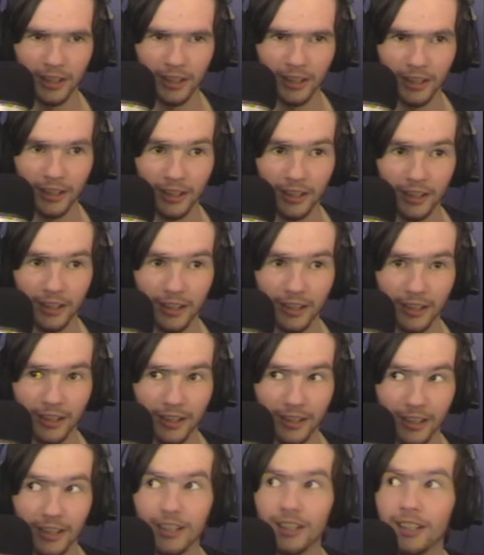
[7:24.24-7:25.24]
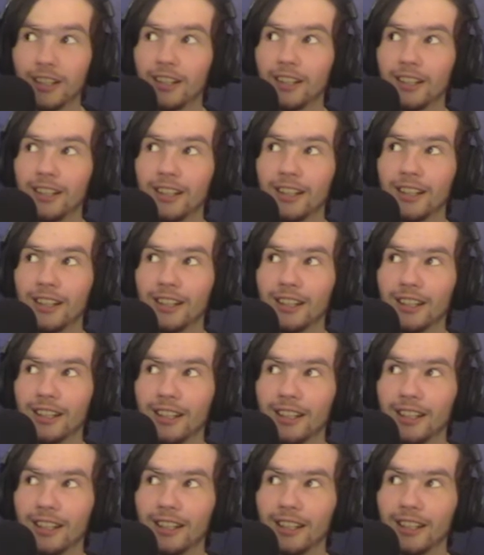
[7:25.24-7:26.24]

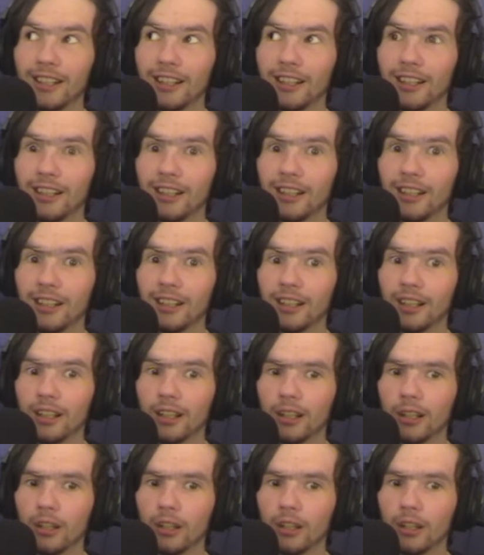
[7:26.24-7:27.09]
(no one is talking)